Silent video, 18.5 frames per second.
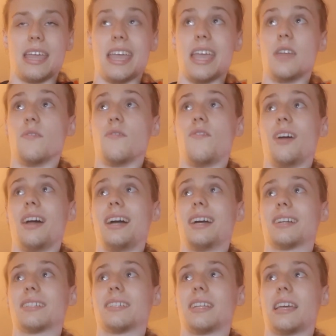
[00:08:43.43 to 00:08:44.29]
In
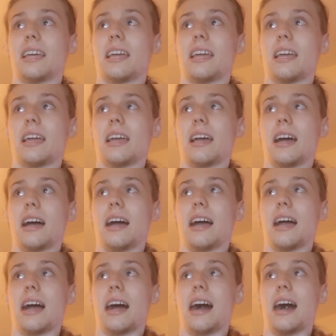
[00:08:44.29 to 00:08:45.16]
fact,
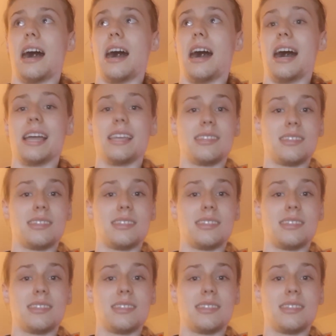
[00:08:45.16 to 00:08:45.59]
I